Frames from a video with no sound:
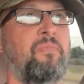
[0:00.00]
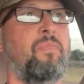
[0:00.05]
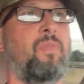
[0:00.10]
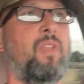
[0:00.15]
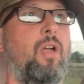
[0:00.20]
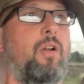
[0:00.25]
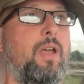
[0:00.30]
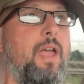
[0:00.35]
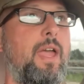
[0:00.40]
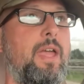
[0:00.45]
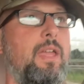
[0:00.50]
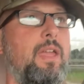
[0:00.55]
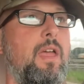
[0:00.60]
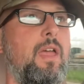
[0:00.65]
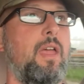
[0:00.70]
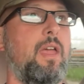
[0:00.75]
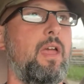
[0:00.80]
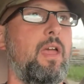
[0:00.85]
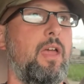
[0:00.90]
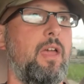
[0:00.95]
okay?
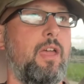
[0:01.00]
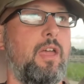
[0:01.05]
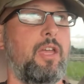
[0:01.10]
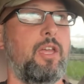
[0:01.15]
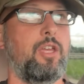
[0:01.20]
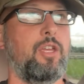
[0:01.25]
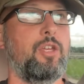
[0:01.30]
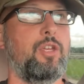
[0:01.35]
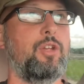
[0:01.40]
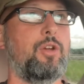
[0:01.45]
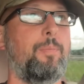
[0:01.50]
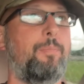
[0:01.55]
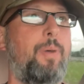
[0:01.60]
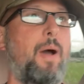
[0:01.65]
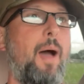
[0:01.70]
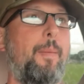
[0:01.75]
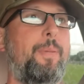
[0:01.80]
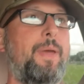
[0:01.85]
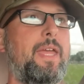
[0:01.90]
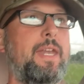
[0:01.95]
Your
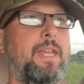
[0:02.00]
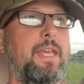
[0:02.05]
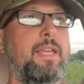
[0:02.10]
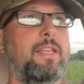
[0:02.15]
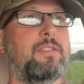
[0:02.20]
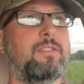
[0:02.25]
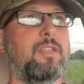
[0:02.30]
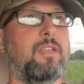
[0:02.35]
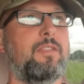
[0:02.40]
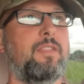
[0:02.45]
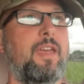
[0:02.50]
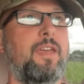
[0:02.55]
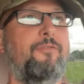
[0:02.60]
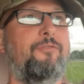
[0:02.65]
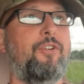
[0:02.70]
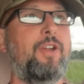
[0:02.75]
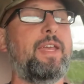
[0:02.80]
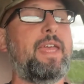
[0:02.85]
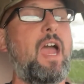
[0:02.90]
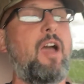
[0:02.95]
puppy needs to, they
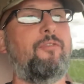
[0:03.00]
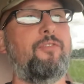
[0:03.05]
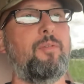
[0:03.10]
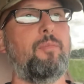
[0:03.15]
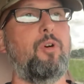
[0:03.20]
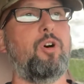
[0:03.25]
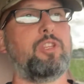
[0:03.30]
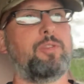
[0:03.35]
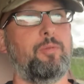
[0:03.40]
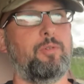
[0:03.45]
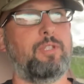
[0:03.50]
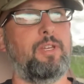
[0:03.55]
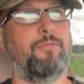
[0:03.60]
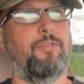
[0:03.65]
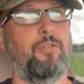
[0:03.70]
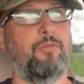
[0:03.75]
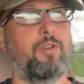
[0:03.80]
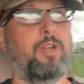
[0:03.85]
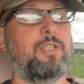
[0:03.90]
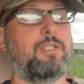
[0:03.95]
freak out for multiple
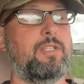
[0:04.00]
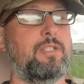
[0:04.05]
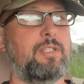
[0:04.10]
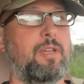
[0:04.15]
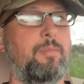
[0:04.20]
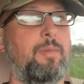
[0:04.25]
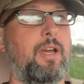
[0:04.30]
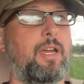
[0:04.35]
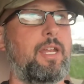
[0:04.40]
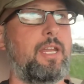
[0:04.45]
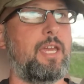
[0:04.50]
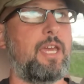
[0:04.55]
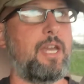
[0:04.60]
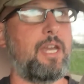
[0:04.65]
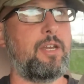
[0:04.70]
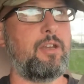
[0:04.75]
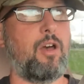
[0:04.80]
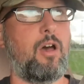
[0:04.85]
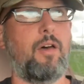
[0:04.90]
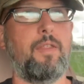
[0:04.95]
different reasons. I'm not gonna get
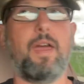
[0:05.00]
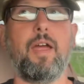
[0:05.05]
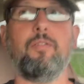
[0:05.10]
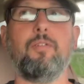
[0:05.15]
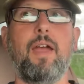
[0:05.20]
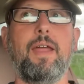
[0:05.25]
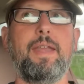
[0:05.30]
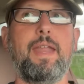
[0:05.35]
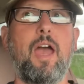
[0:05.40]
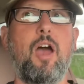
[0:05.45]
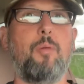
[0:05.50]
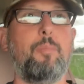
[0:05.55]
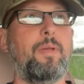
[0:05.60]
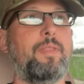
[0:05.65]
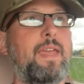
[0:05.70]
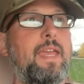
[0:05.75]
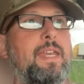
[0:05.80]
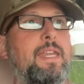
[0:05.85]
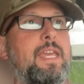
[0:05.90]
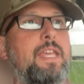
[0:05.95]
into all that right now, but
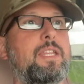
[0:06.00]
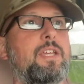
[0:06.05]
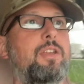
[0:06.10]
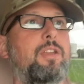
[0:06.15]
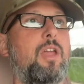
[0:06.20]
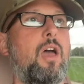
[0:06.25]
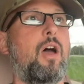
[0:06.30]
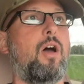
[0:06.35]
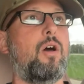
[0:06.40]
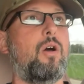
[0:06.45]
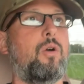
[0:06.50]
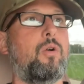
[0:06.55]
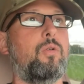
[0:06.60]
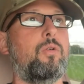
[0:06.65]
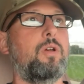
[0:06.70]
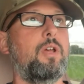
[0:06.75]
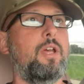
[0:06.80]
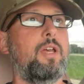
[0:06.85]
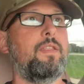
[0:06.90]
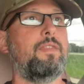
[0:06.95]
they need to
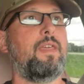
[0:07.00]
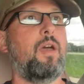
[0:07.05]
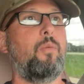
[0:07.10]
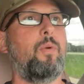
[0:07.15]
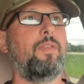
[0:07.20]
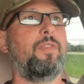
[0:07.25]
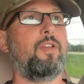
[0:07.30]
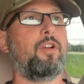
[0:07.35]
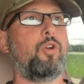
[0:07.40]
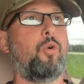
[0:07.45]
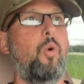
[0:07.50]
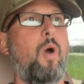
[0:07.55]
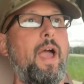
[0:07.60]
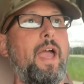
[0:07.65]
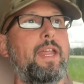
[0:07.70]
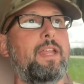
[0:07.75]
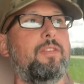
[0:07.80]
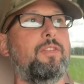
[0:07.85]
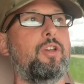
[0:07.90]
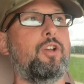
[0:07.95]
know that when they're
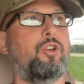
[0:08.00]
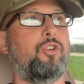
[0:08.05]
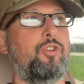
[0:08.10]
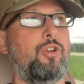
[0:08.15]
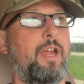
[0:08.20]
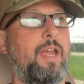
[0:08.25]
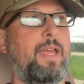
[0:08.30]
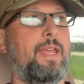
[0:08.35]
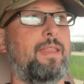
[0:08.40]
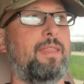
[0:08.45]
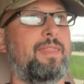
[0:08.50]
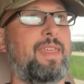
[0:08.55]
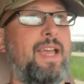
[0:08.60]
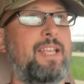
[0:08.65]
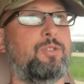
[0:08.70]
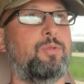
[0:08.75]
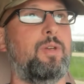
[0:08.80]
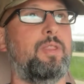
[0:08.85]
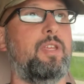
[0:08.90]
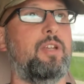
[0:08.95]
quiet in their crate,
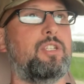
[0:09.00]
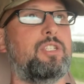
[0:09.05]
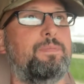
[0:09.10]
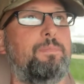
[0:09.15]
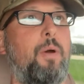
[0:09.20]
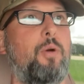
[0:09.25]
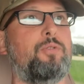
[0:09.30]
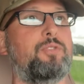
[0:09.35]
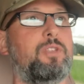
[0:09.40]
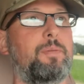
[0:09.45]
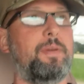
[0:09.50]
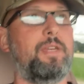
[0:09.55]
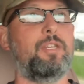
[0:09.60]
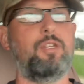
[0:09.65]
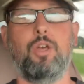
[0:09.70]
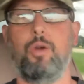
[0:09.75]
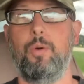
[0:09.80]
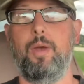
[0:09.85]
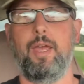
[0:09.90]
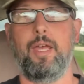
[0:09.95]
that's what they're supposed to be
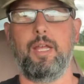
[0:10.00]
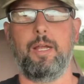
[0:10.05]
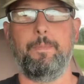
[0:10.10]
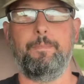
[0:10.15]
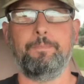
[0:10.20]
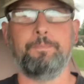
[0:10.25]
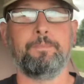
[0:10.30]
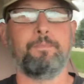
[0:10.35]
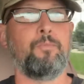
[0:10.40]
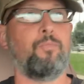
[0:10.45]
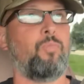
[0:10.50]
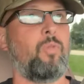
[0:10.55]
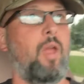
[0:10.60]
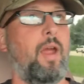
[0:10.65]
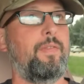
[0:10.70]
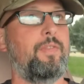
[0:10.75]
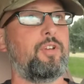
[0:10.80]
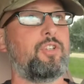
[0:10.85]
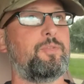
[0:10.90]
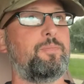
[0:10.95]
doing,
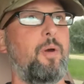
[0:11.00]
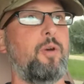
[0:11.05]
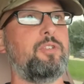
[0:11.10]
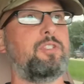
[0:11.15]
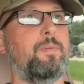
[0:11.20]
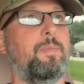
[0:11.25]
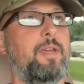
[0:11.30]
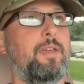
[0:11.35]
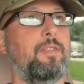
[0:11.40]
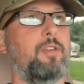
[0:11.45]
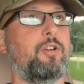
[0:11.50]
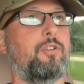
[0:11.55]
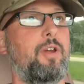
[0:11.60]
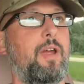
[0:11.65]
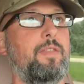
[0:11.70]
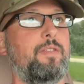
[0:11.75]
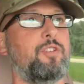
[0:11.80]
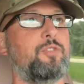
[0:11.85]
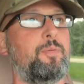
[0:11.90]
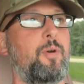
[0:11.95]
right? They're supposed to be in their
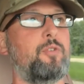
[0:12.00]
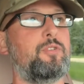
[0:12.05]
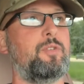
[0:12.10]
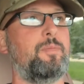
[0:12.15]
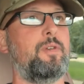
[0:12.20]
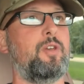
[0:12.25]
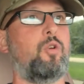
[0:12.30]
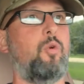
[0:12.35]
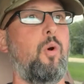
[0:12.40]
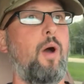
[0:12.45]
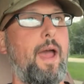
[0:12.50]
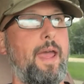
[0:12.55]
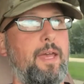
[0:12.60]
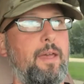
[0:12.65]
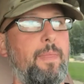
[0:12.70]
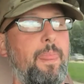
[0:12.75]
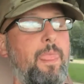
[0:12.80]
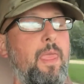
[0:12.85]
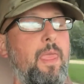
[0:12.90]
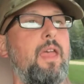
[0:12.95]
crate, they're supposed to be
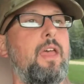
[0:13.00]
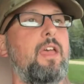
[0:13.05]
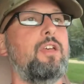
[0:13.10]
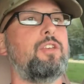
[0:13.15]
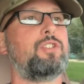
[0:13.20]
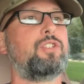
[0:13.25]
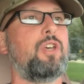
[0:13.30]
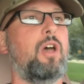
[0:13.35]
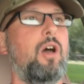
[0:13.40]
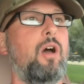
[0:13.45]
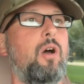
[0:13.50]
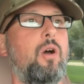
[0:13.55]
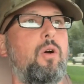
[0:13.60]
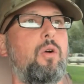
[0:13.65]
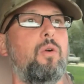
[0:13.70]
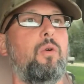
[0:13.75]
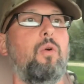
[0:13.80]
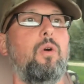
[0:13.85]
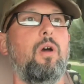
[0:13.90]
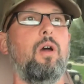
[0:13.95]
quiet.
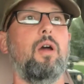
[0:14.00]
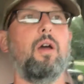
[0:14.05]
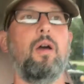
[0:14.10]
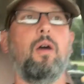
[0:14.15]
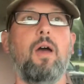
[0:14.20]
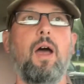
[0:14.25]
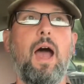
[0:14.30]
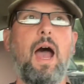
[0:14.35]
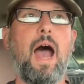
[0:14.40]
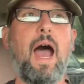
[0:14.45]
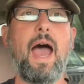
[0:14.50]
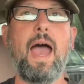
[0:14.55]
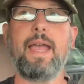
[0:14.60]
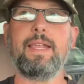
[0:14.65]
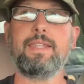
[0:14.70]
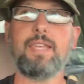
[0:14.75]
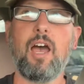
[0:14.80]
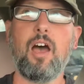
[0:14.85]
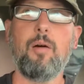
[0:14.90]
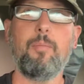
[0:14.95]
So
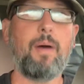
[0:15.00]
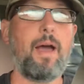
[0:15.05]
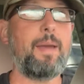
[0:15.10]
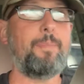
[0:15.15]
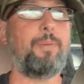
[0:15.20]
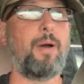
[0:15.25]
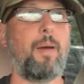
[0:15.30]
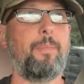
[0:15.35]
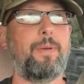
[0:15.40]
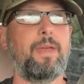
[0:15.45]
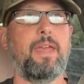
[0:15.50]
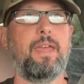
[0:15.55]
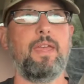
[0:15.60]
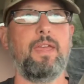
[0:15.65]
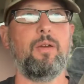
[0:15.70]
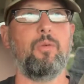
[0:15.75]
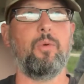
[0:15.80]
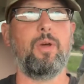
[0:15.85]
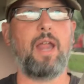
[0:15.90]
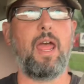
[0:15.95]
I tell my puppy
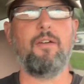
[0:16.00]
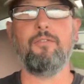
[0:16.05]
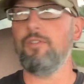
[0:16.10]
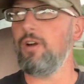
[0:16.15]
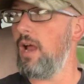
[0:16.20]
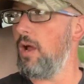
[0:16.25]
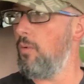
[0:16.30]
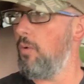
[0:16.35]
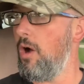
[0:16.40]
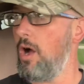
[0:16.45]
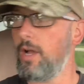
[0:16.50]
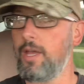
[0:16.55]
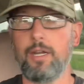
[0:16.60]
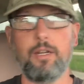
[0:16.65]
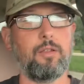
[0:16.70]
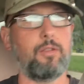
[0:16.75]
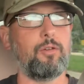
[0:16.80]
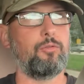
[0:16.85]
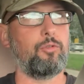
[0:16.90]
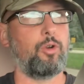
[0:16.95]
whenever I walk
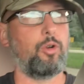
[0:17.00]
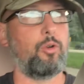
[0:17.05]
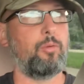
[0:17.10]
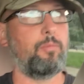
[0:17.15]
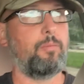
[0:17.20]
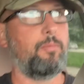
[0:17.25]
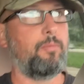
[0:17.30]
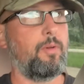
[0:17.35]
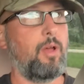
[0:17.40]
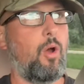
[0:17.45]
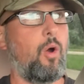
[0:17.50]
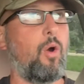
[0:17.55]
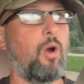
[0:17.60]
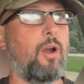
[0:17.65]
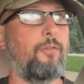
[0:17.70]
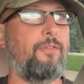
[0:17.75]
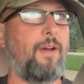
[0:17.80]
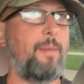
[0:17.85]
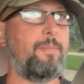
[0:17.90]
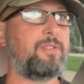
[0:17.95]
into the room
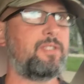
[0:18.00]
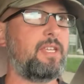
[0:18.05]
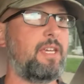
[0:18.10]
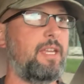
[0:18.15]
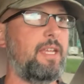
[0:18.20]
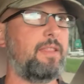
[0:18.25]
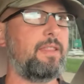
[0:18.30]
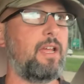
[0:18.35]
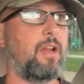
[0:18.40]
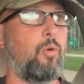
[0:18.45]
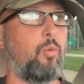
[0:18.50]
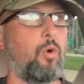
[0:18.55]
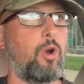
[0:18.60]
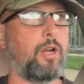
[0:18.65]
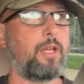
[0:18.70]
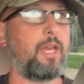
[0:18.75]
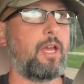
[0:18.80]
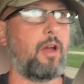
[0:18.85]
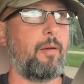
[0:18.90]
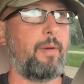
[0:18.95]
or if I'm sitting there
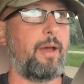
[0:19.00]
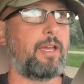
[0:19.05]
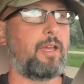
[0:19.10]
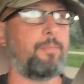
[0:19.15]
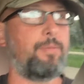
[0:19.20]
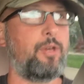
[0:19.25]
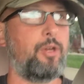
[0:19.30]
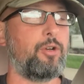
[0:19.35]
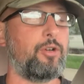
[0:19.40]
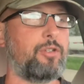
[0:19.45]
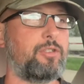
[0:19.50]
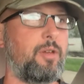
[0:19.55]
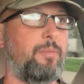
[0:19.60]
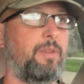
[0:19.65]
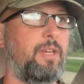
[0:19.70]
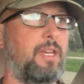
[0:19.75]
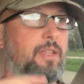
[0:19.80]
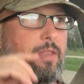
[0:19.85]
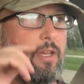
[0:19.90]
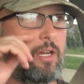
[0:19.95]
working on my computer or
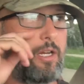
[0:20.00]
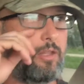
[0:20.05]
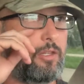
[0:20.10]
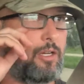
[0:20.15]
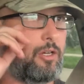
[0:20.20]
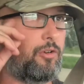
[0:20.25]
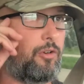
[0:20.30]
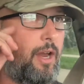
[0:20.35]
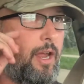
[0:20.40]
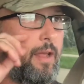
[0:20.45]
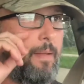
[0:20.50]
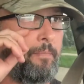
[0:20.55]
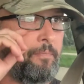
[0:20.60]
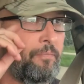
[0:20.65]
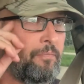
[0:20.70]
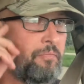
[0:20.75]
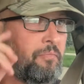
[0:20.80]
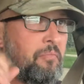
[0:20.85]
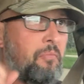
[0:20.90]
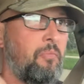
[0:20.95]
something and they're in their crate,
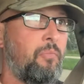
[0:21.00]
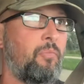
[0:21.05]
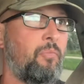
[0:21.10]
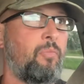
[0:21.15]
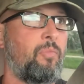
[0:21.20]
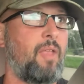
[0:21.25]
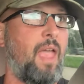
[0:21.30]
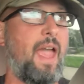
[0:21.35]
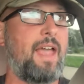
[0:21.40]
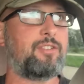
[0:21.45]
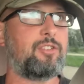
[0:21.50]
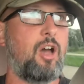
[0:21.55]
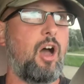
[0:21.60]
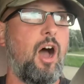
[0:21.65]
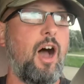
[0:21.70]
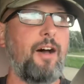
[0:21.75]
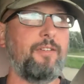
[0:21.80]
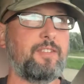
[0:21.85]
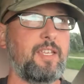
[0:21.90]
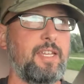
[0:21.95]
as
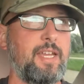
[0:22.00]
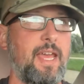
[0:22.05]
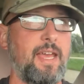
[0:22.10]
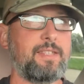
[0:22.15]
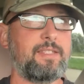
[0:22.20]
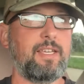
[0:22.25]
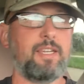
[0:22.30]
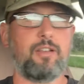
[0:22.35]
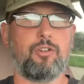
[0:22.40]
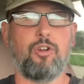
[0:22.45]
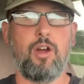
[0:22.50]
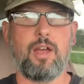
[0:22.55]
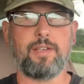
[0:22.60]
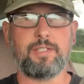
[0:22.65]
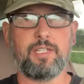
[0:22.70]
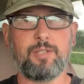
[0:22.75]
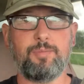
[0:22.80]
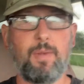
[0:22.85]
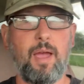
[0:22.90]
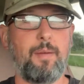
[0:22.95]
often as it
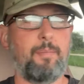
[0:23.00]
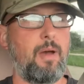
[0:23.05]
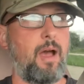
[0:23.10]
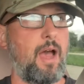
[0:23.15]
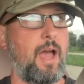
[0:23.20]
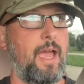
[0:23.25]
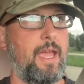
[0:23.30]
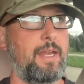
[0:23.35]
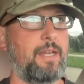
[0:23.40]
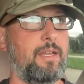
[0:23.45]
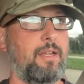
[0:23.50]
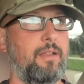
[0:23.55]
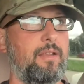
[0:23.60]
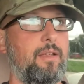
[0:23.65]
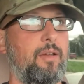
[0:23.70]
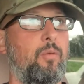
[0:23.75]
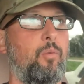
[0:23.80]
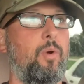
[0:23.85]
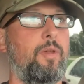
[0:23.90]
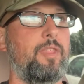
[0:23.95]
crosses my
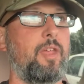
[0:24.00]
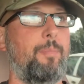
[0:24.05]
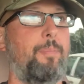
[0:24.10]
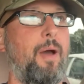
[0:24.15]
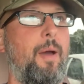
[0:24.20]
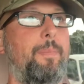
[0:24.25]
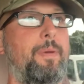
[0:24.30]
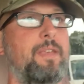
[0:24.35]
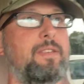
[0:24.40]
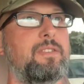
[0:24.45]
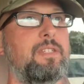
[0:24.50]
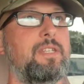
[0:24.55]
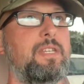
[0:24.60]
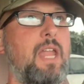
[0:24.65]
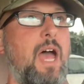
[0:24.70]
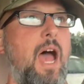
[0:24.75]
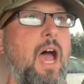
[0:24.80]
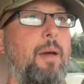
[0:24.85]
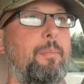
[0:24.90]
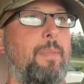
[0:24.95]
mind, when the puppy's
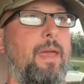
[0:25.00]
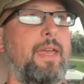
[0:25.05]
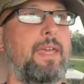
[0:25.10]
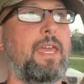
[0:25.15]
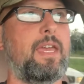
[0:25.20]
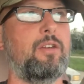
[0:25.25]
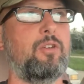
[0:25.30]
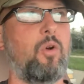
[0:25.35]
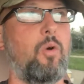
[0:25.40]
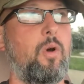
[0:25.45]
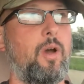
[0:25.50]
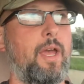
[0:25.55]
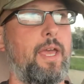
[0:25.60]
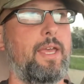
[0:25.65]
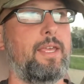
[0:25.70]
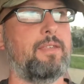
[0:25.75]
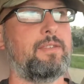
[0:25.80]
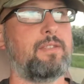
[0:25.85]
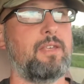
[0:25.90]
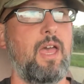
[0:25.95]
not making
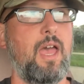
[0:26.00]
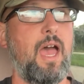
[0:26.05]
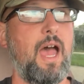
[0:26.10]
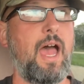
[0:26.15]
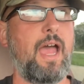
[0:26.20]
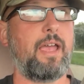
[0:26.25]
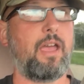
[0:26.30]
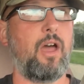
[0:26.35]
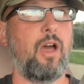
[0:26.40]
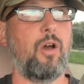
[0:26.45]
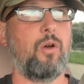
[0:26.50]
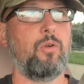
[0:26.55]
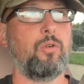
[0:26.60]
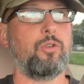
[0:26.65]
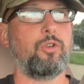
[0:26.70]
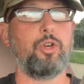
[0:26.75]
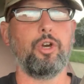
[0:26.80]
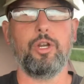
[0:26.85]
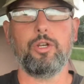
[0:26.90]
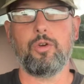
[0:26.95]
noise, I go,
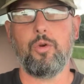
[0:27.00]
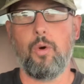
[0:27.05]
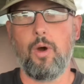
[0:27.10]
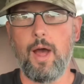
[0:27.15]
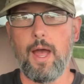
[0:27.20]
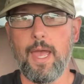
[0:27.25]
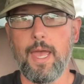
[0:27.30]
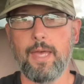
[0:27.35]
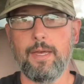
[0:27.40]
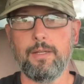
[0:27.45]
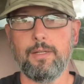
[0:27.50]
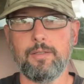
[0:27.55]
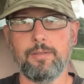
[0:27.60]
good quiet,